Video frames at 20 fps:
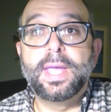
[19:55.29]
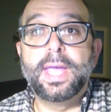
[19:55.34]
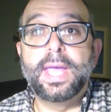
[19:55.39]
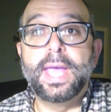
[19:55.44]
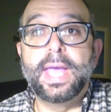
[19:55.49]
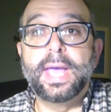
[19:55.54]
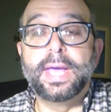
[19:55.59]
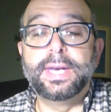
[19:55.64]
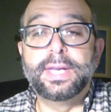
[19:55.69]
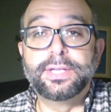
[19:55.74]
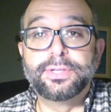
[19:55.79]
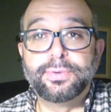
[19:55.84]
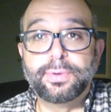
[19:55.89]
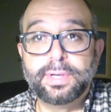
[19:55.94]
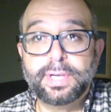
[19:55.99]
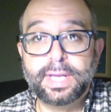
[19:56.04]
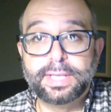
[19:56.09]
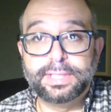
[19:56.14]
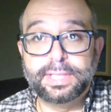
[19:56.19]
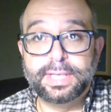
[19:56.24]
and Israel
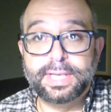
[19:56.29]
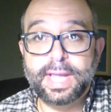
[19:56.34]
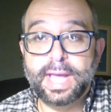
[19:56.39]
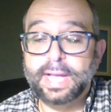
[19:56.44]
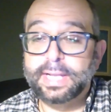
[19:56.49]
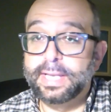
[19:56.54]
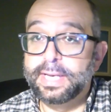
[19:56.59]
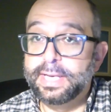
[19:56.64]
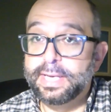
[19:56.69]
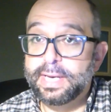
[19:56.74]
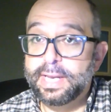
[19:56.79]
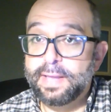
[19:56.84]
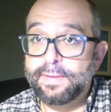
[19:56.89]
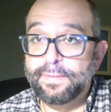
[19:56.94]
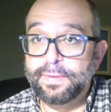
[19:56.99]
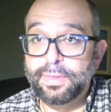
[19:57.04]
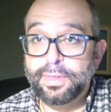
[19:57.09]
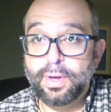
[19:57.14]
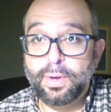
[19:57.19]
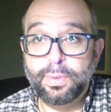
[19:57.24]
gets attacked, and
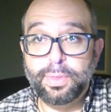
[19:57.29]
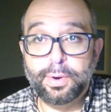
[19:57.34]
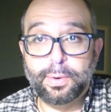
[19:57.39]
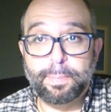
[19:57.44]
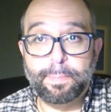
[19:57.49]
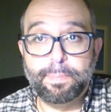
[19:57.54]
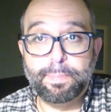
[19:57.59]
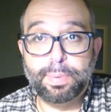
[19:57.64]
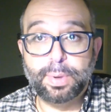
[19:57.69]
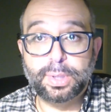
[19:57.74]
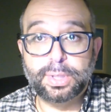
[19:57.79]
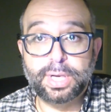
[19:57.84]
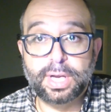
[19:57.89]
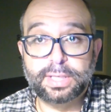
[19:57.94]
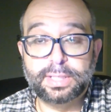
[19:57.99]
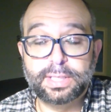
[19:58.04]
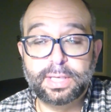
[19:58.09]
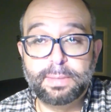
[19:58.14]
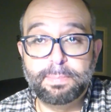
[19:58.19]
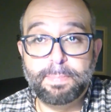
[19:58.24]
even though they're
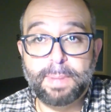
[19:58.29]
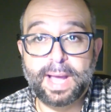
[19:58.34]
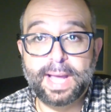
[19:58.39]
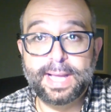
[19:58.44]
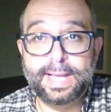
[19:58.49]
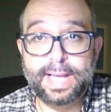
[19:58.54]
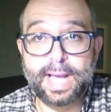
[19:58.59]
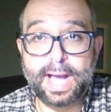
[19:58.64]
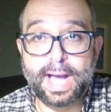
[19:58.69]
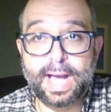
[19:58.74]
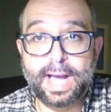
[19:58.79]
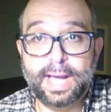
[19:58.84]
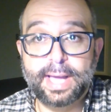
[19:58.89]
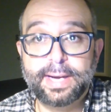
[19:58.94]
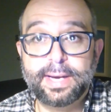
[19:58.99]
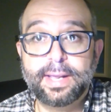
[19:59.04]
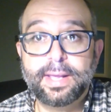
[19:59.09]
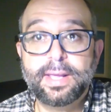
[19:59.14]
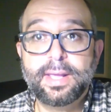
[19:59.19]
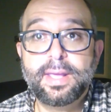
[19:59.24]
protected by God,
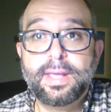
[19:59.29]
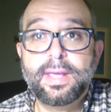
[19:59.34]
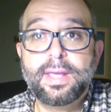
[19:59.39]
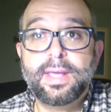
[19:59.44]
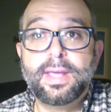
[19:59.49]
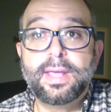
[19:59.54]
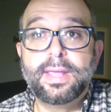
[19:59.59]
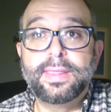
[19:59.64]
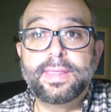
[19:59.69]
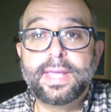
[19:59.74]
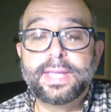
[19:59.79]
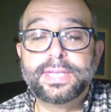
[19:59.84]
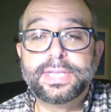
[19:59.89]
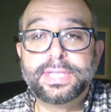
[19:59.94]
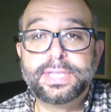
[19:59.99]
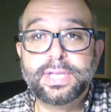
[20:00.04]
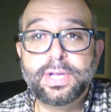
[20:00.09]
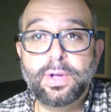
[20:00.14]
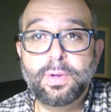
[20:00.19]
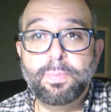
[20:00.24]
they
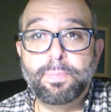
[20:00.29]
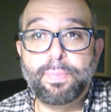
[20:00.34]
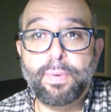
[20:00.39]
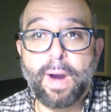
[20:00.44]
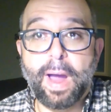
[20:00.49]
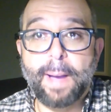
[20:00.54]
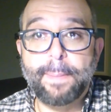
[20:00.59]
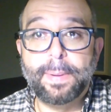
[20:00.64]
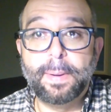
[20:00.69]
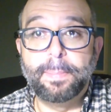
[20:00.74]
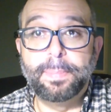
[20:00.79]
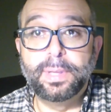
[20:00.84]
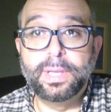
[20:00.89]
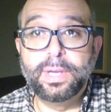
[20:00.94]
still probably